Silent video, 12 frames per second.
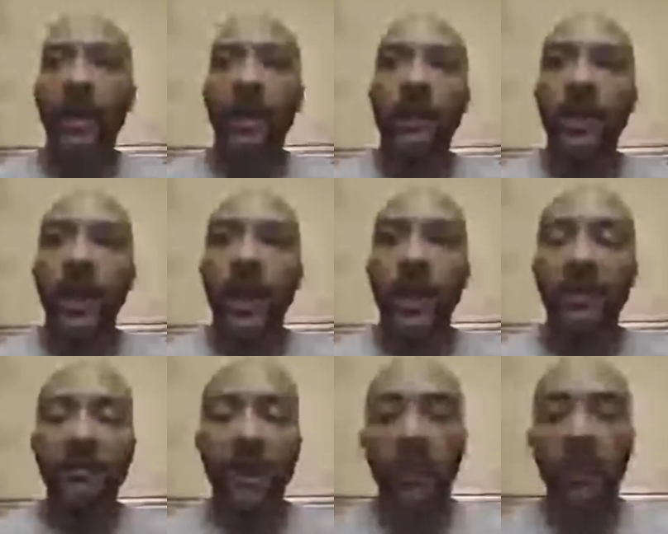that I
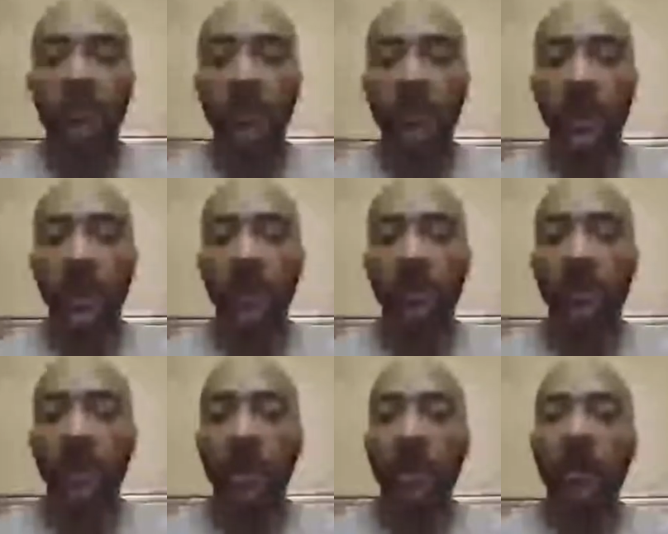experienced from
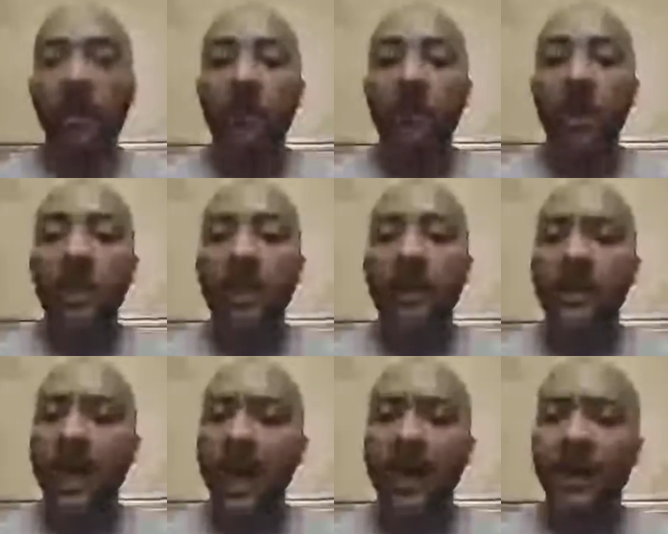him because
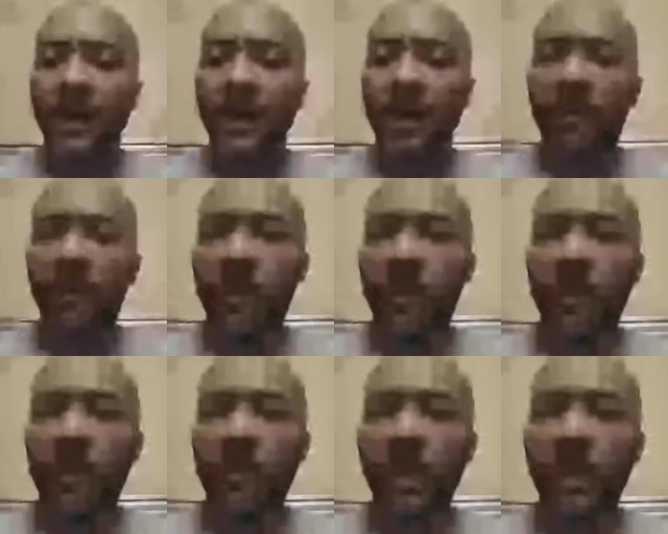I didn't know if he was going
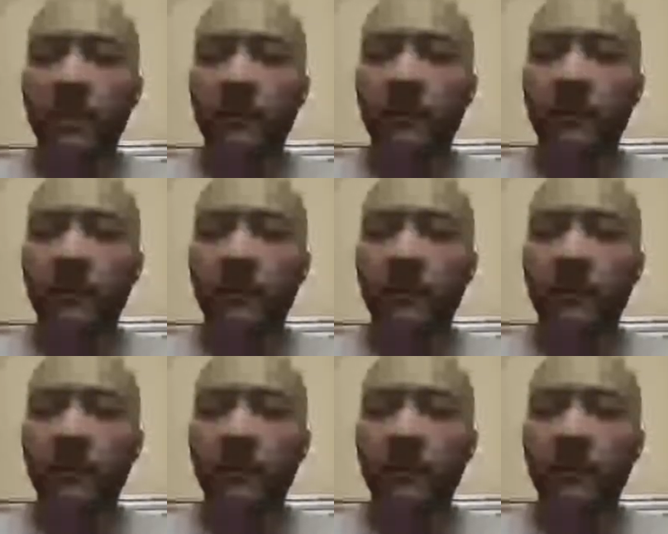to make it.